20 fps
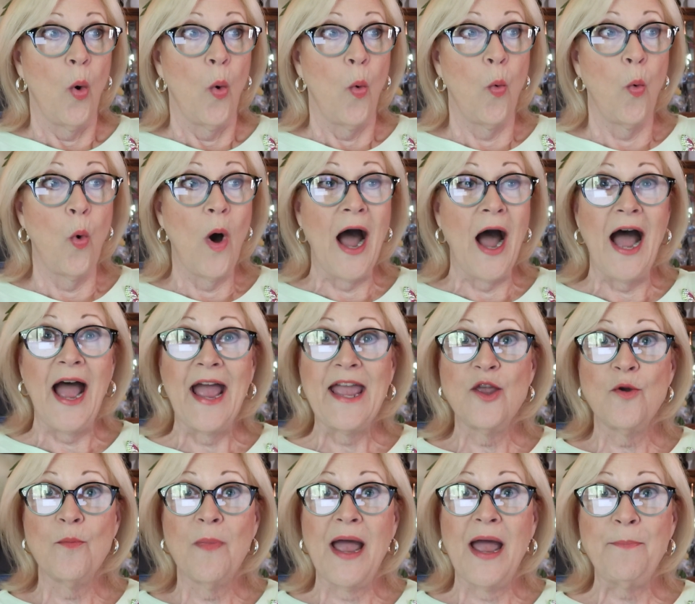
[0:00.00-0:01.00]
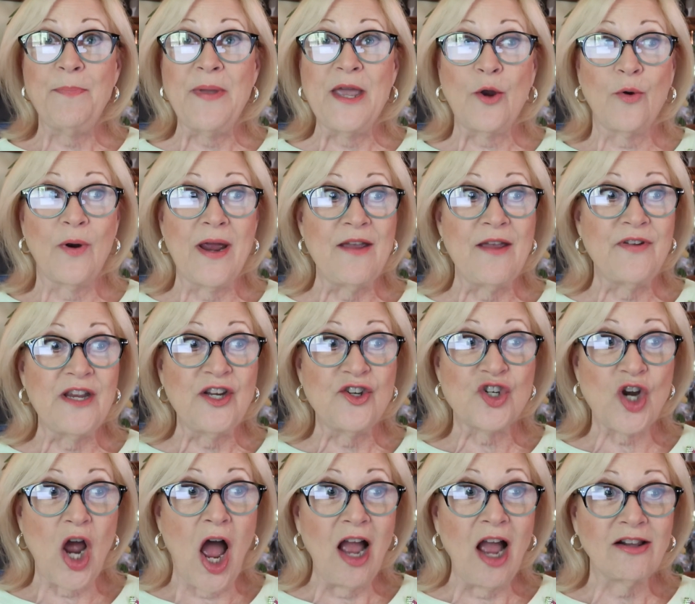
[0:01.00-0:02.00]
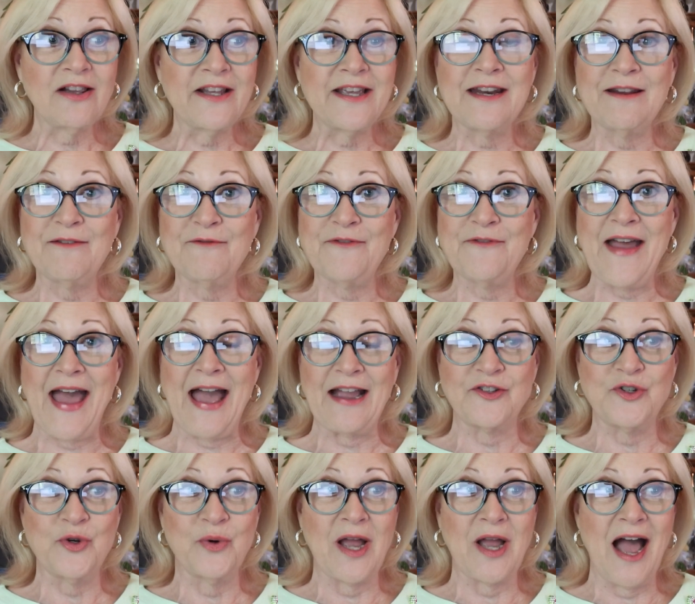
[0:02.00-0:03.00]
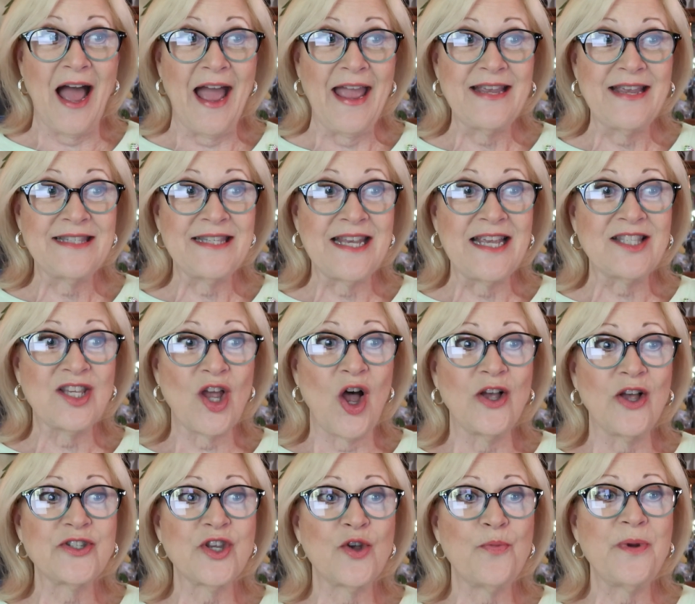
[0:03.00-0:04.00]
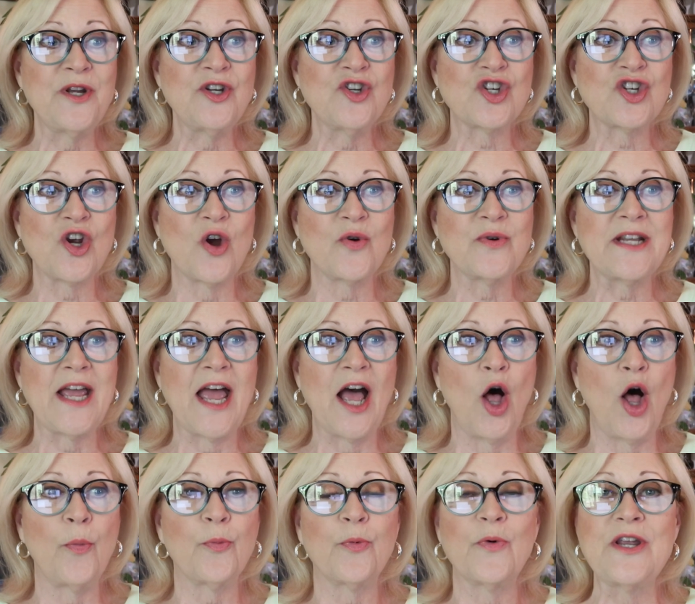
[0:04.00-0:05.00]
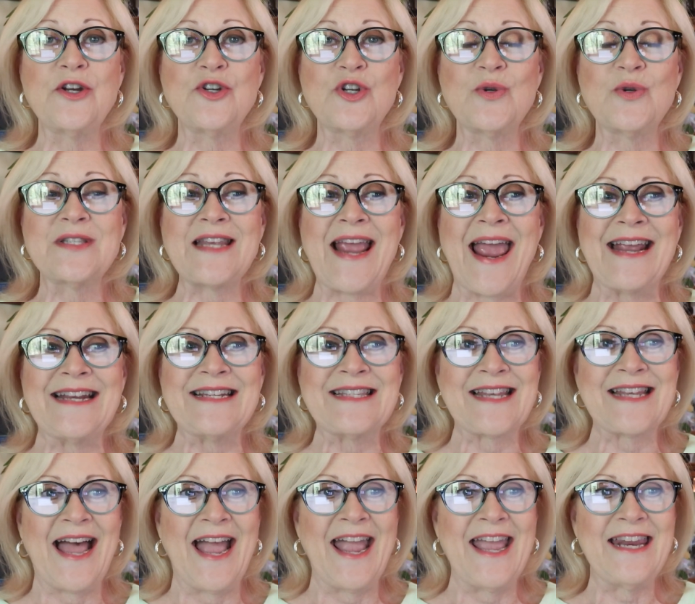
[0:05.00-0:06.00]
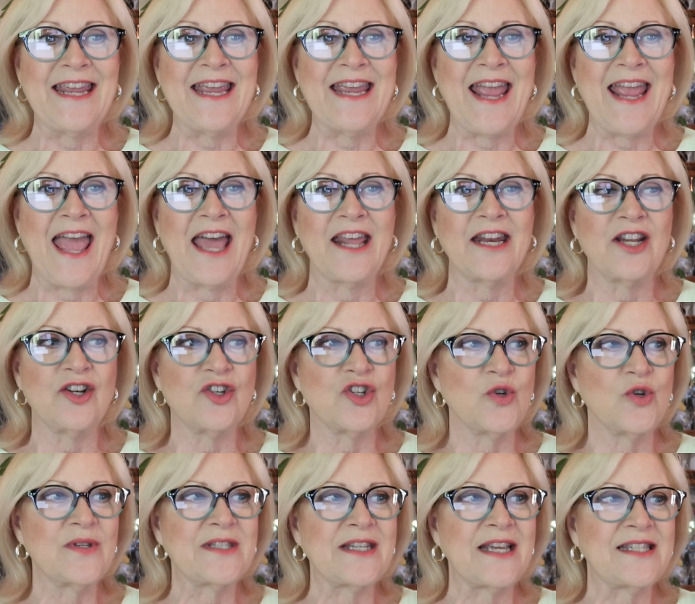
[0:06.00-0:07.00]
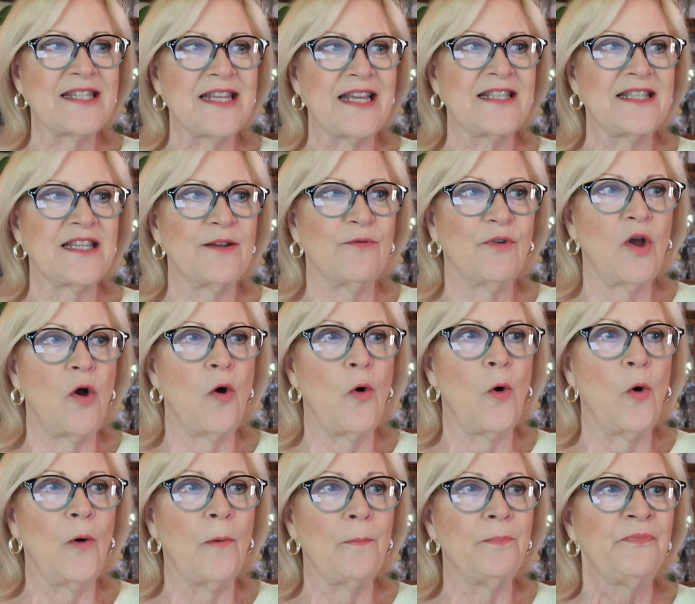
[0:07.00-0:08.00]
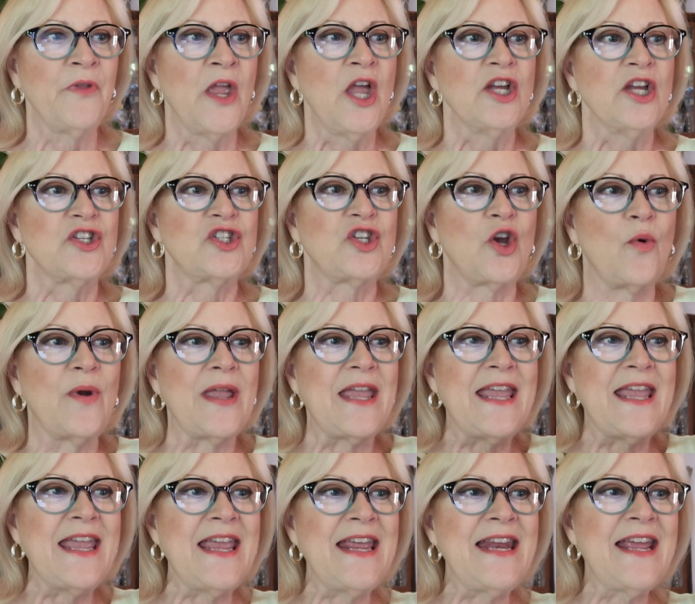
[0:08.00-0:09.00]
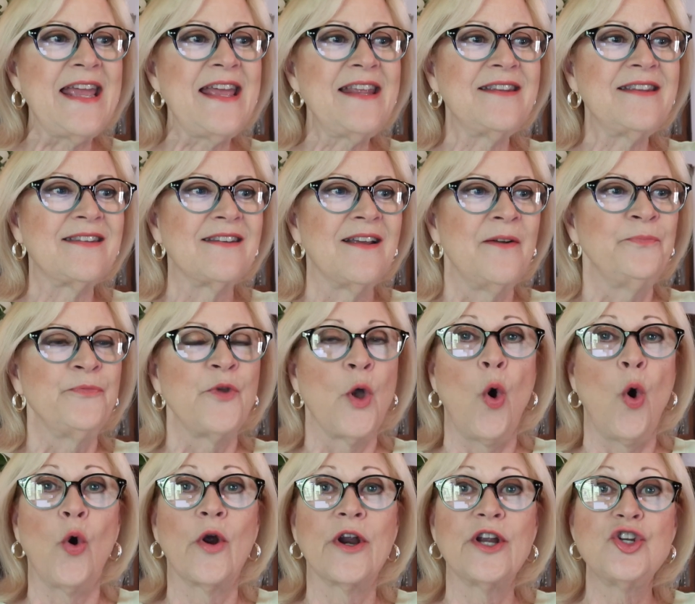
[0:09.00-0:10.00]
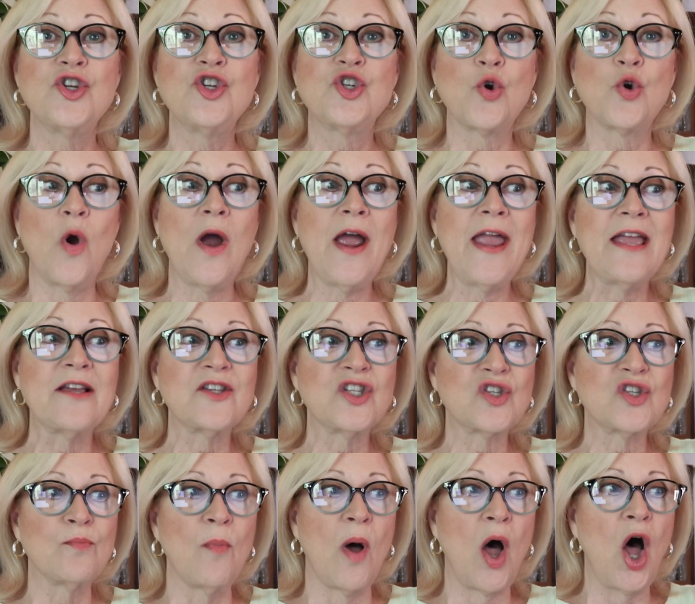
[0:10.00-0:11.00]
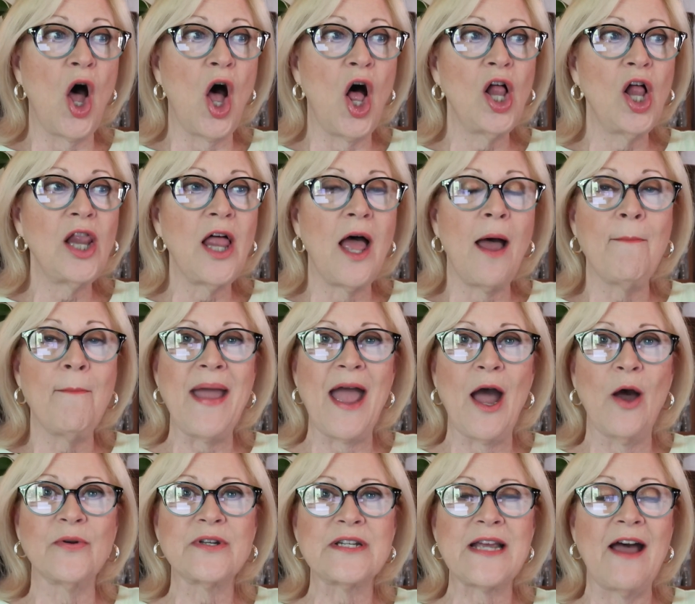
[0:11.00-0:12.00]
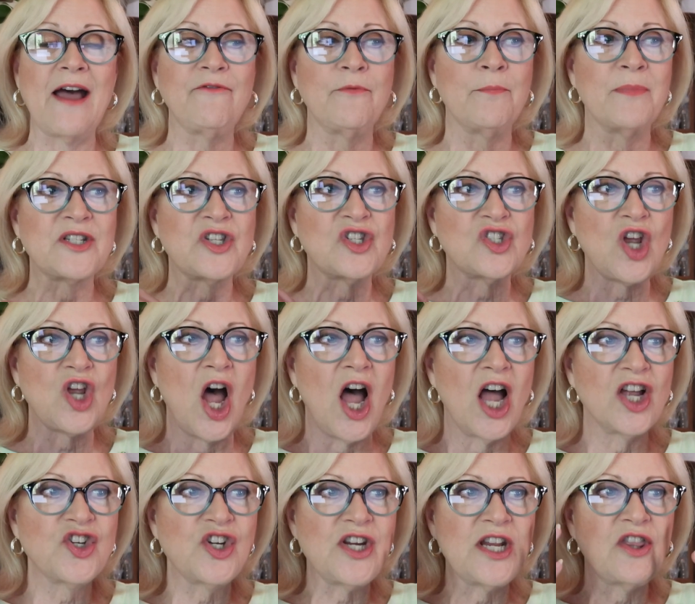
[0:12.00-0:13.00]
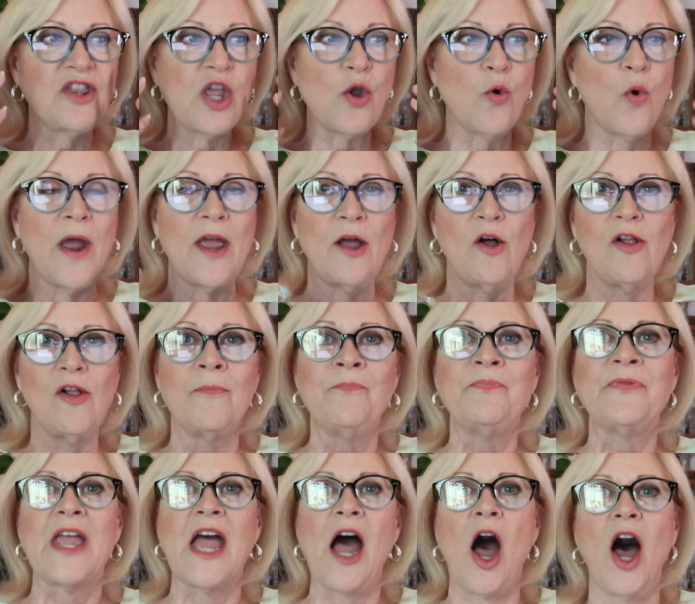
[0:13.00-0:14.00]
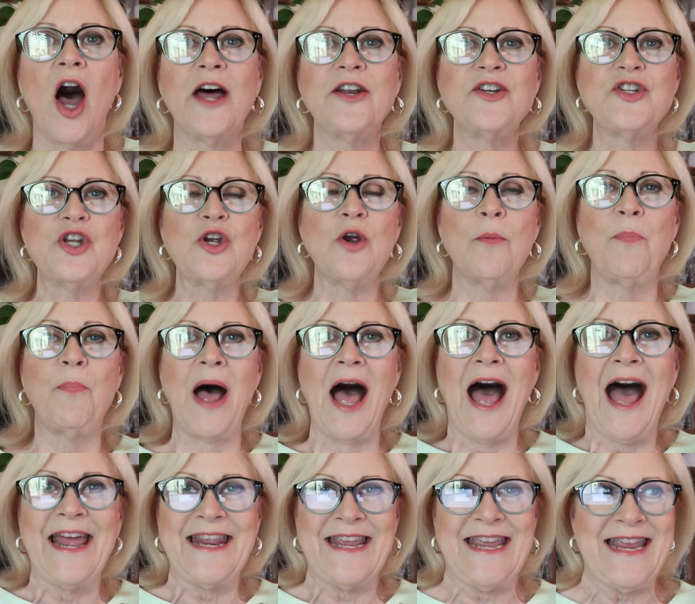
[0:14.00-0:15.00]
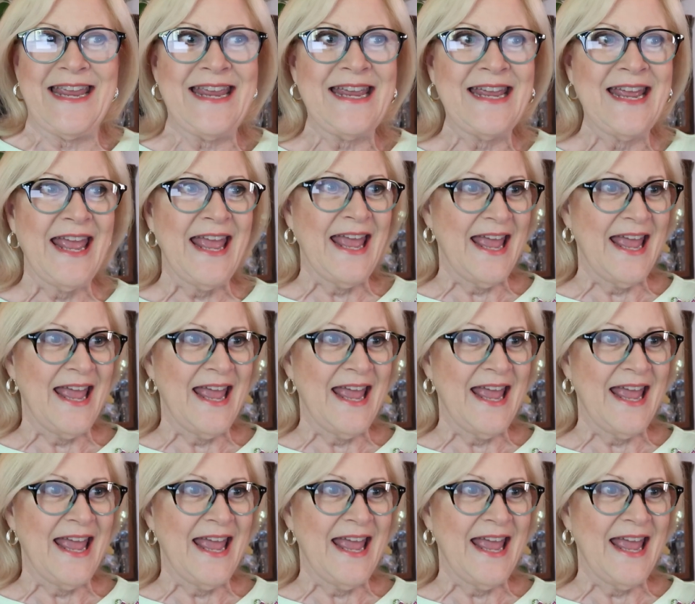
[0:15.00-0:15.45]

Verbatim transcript: Why you might be craving chocolate, in fact, you guys. It's also been shown to help reduce anxiety and induce a sense of calm. So eat it or enjoy a small amount of massaging the oil onto your body